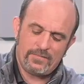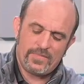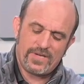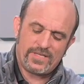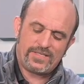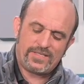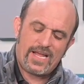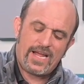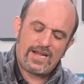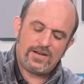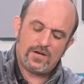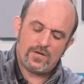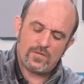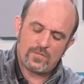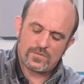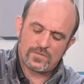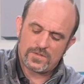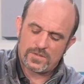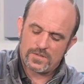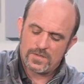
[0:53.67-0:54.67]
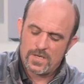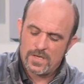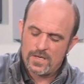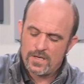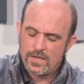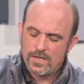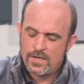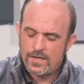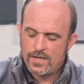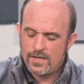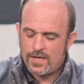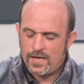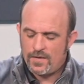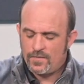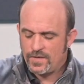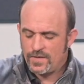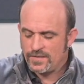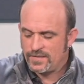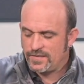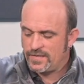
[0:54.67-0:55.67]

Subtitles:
and potatoes. I want to